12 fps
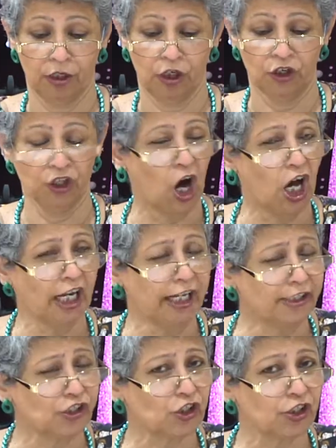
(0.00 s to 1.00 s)

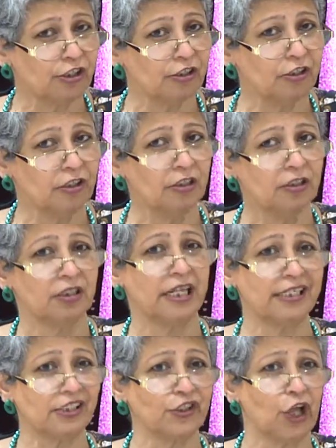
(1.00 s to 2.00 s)
Knowledge
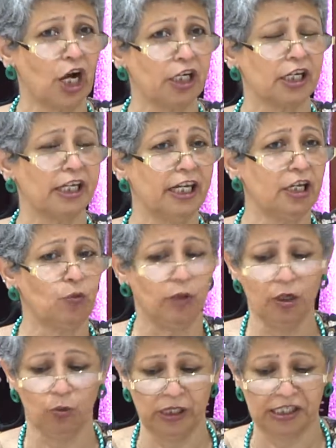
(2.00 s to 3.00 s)
does not
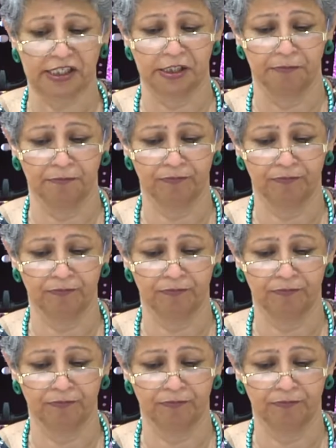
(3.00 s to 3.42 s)
equal wisdom.